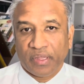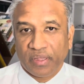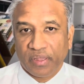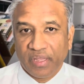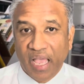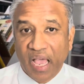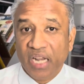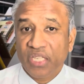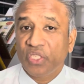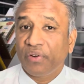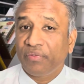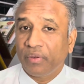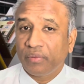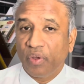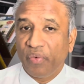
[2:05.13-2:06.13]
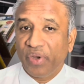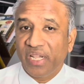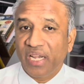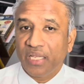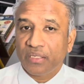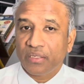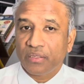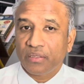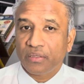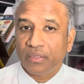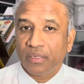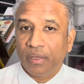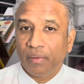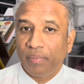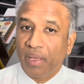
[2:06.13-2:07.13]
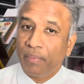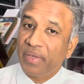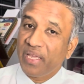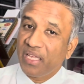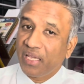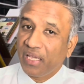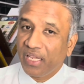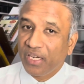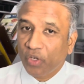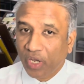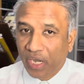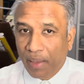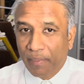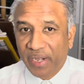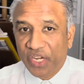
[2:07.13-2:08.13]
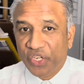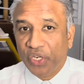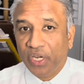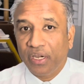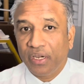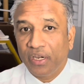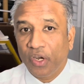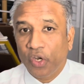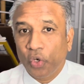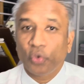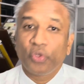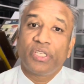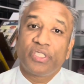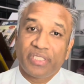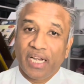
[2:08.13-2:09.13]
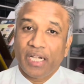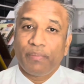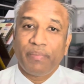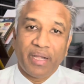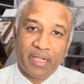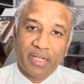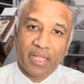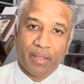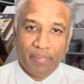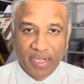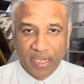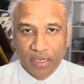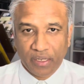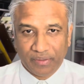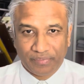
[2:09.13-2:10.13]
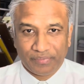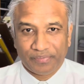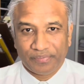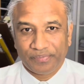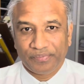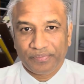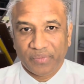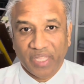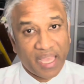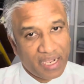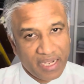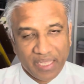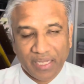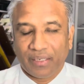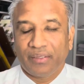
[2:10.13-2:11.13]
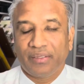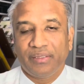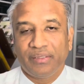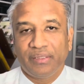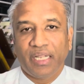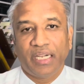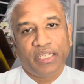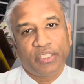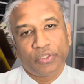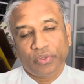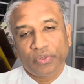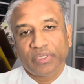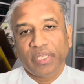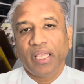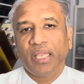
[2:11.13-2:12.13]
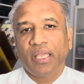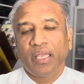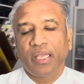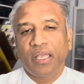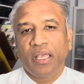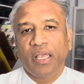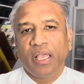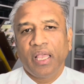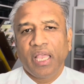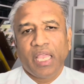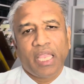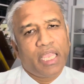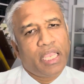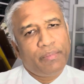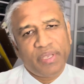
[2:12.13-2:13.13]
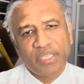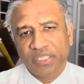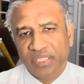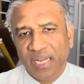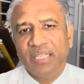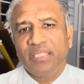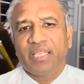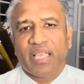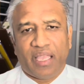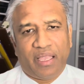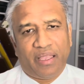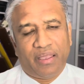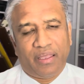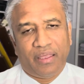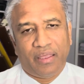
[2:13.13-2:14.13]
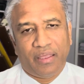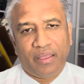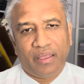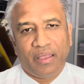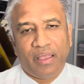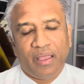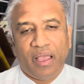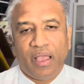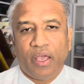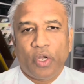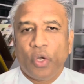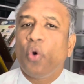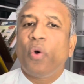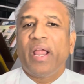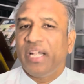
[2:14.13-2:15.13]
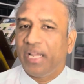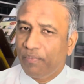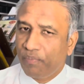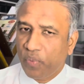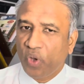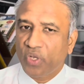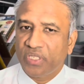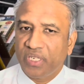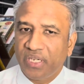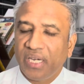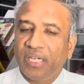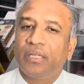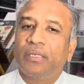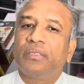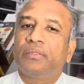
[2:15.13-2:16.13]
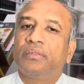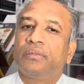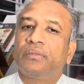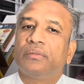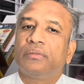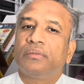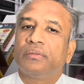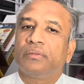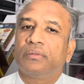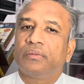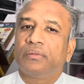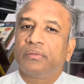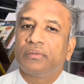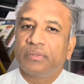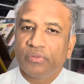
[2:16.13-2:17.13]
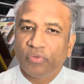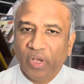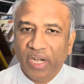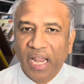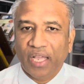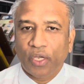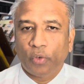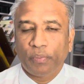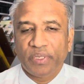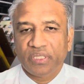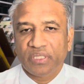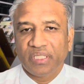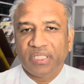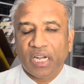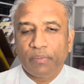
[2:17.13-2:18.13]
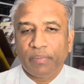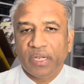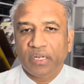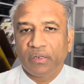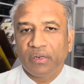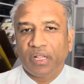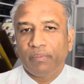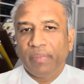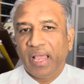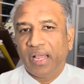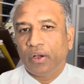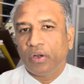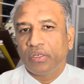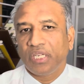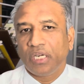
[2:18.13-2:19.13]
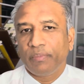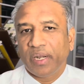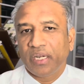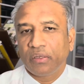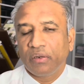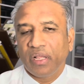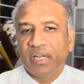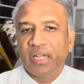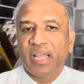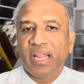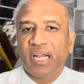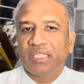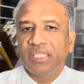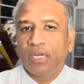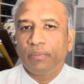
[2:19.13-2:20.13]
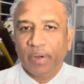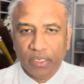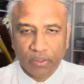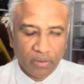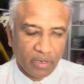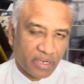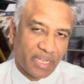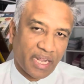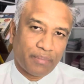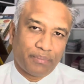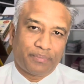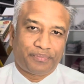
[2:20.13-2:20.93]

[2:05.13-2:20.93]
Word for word: The answer from the witness may be in corroboration to the statement he made earlier. That is to say, he may still say, no, I deposited one lakh rupees in that particular bank on that particular day at that particular time.